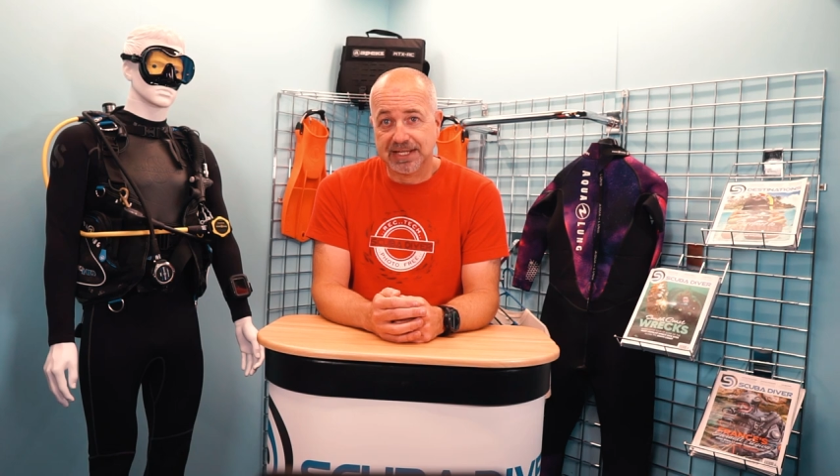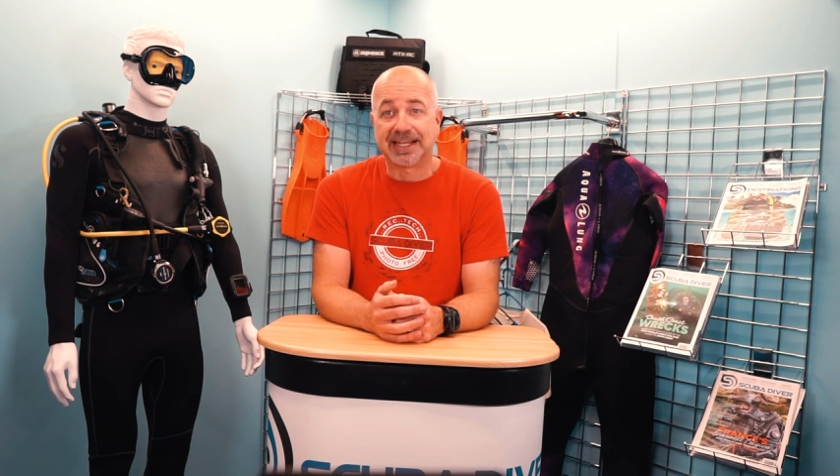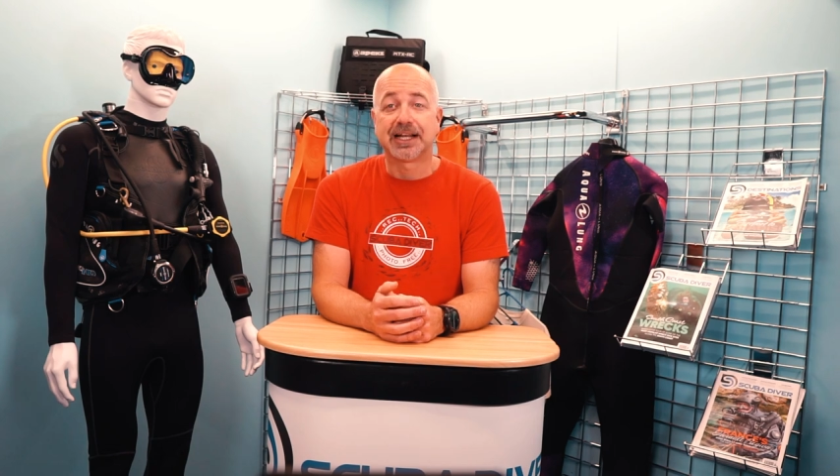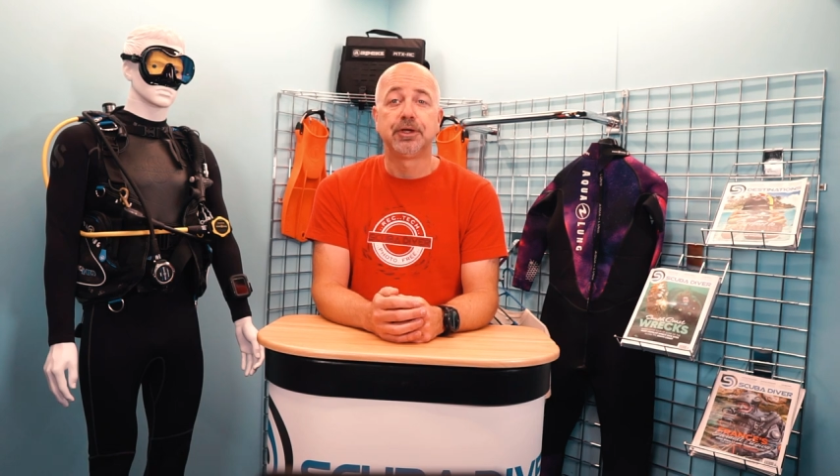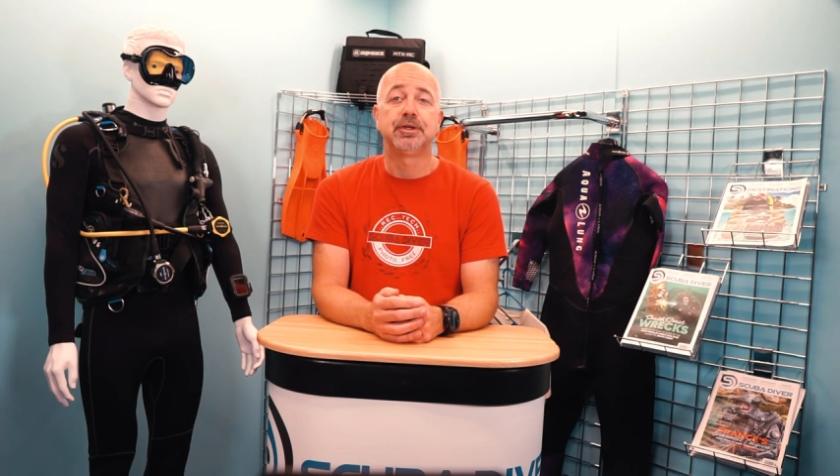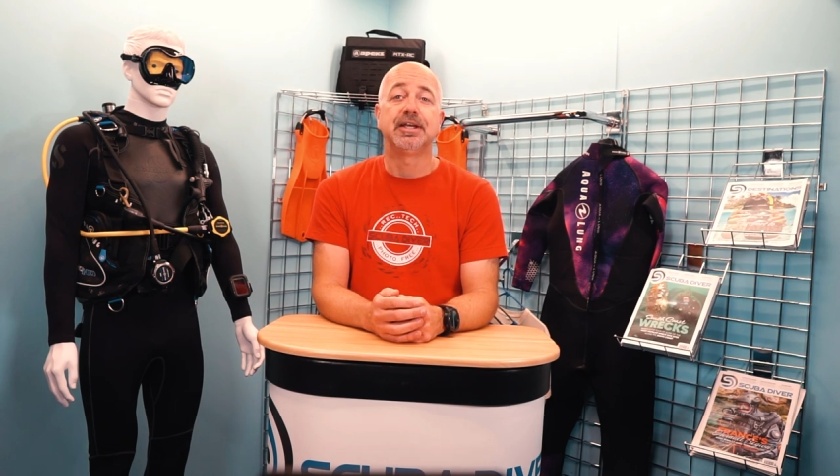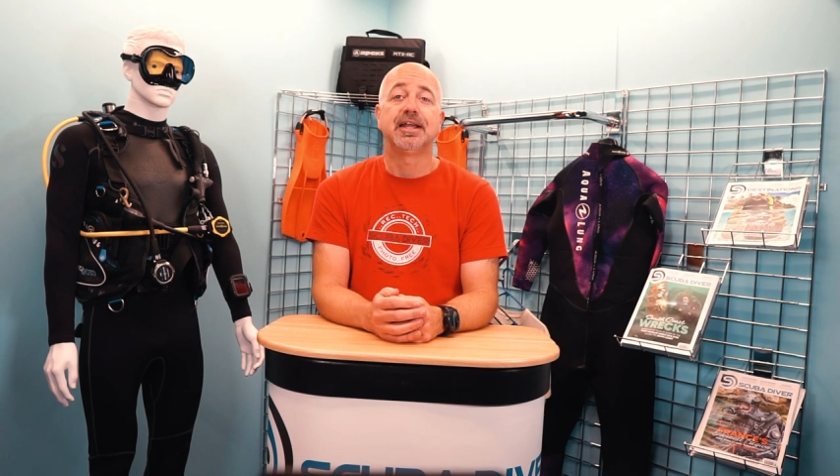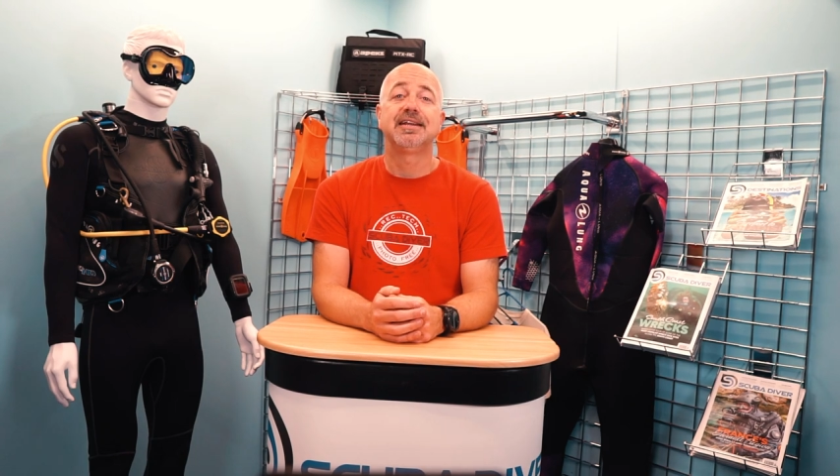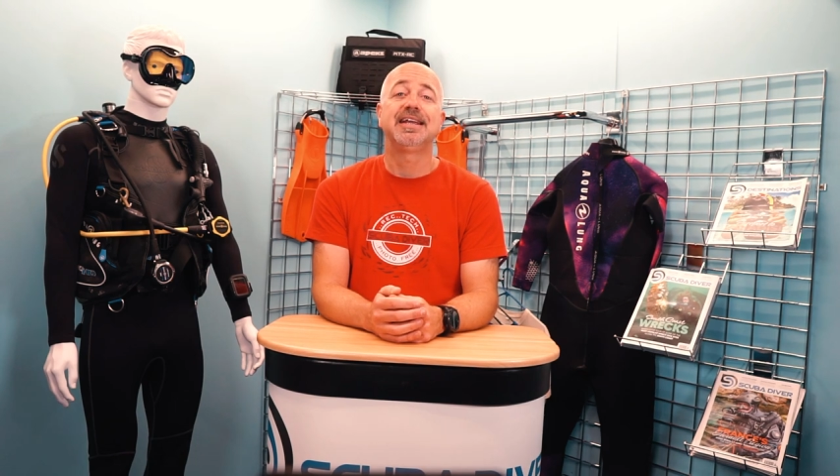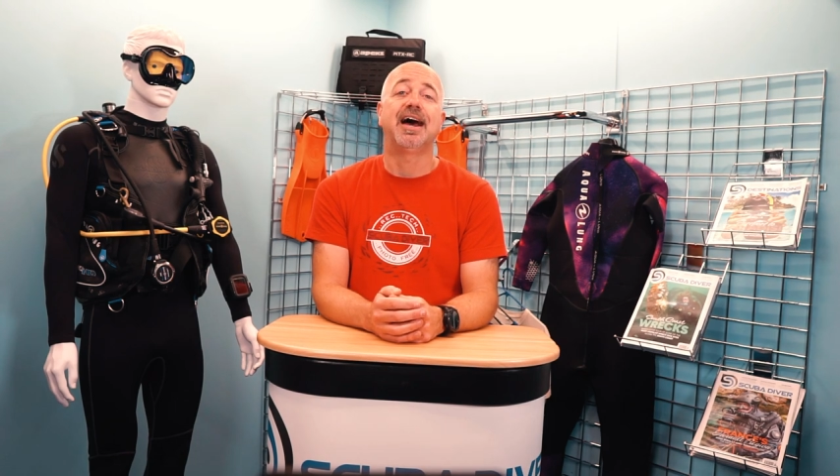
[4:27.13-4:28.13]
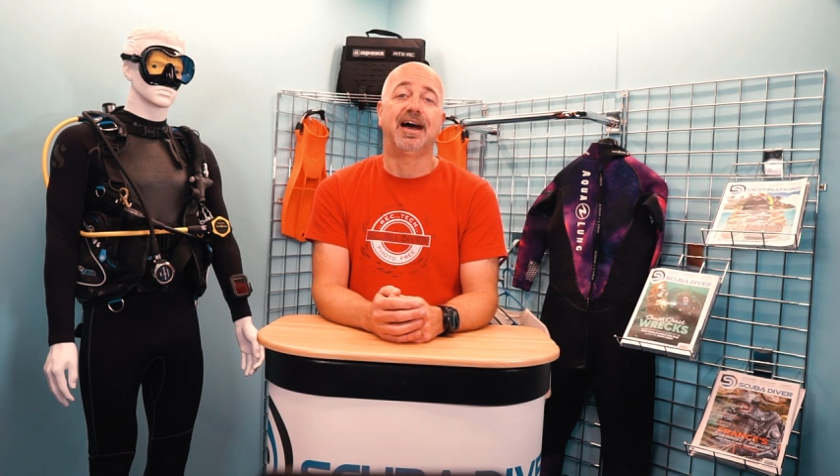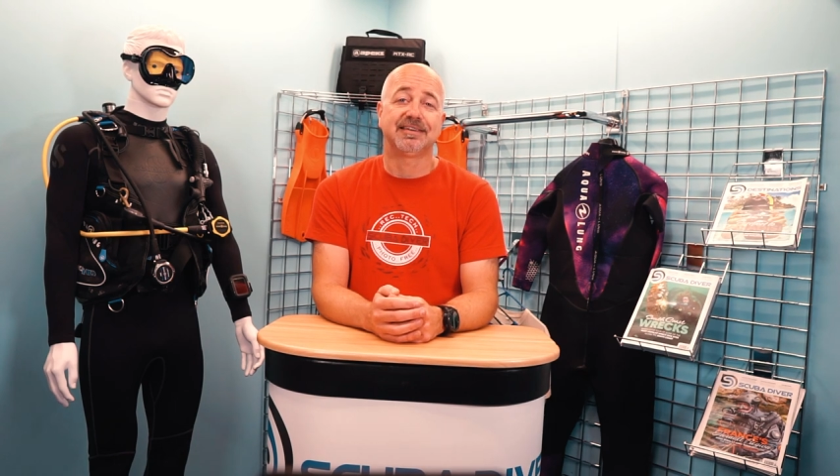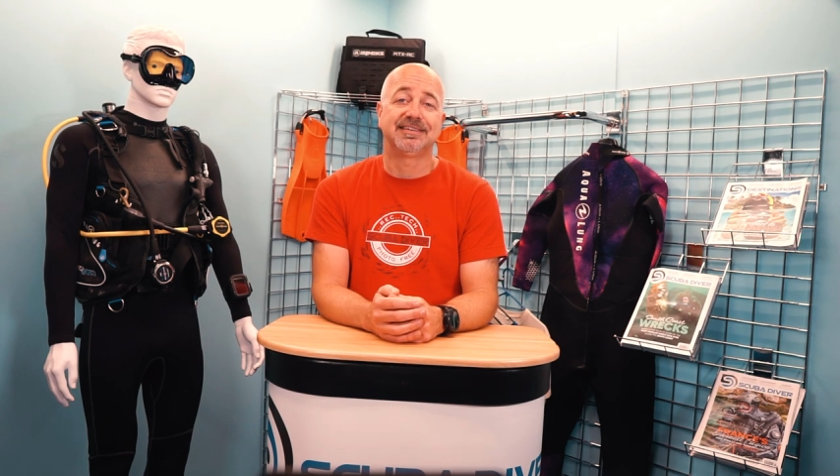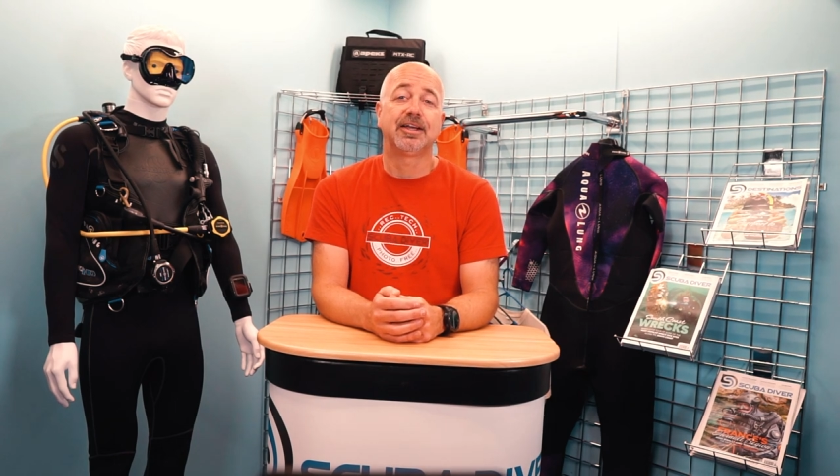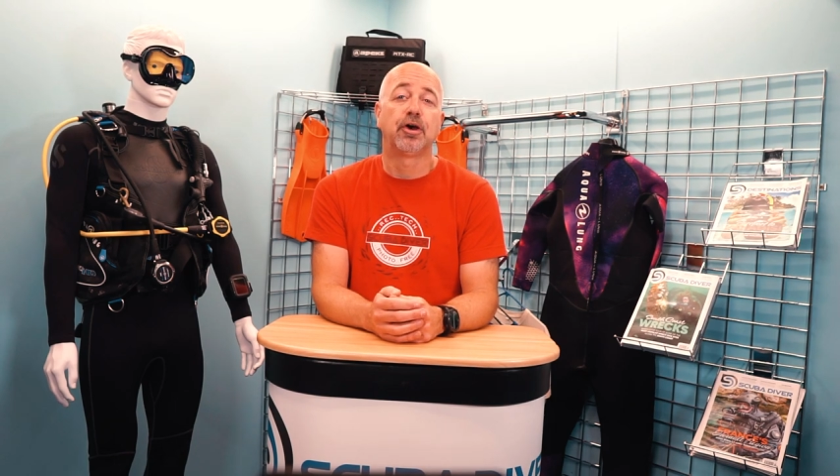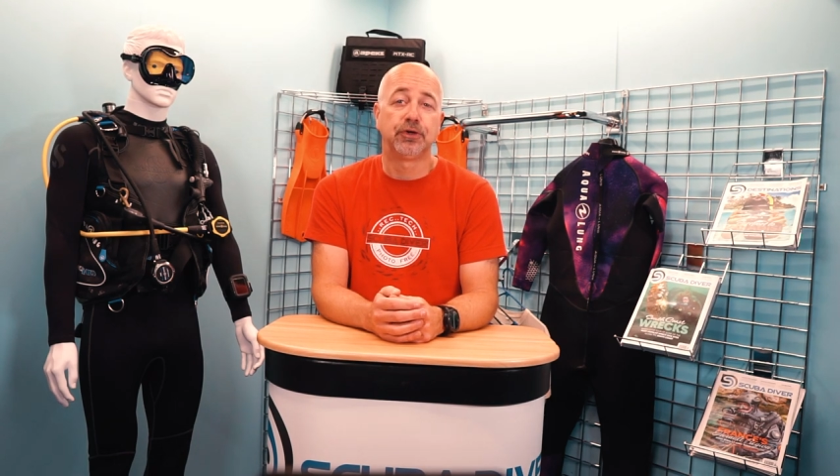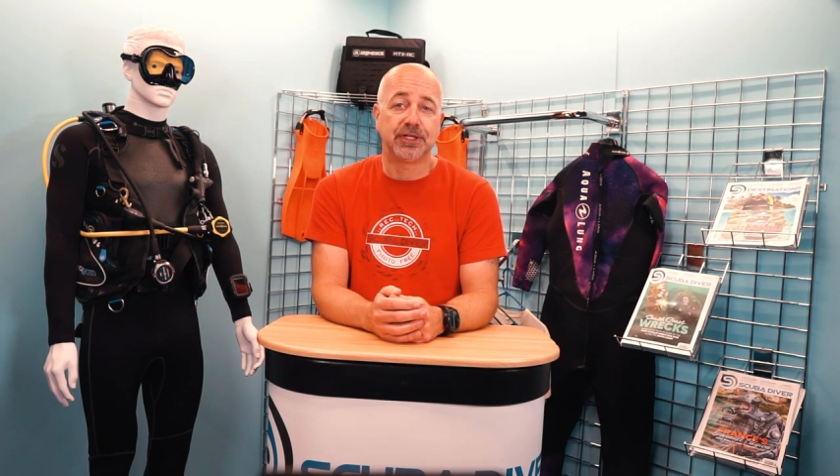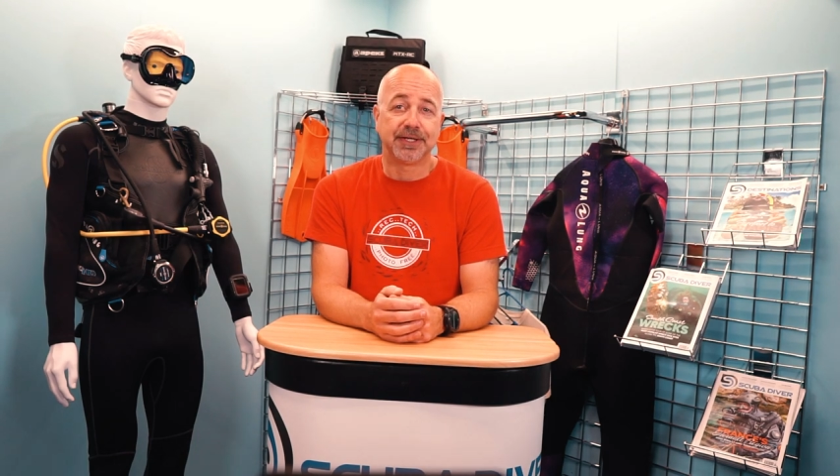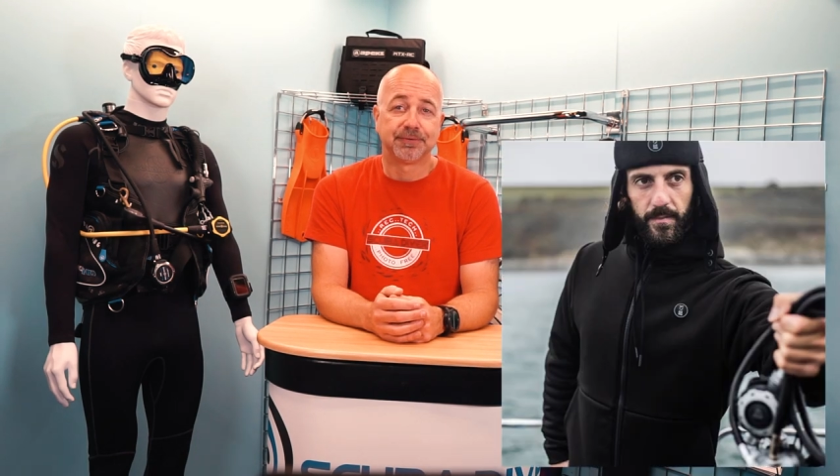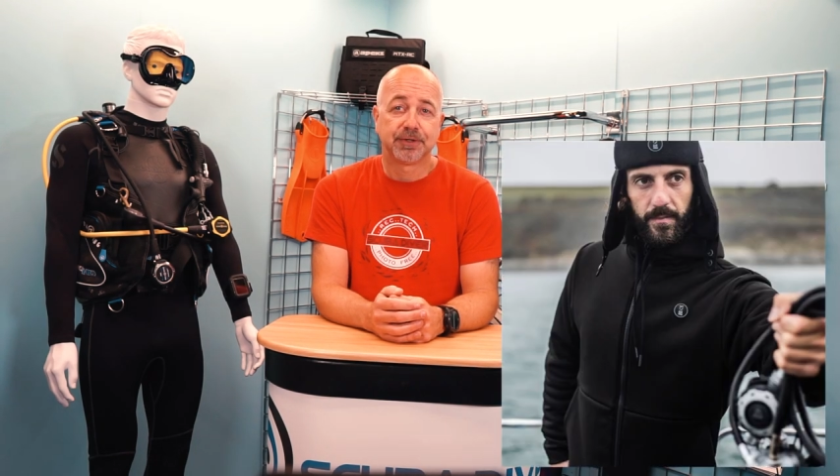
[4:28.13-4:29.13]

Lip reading: including the Arctic Hoodie,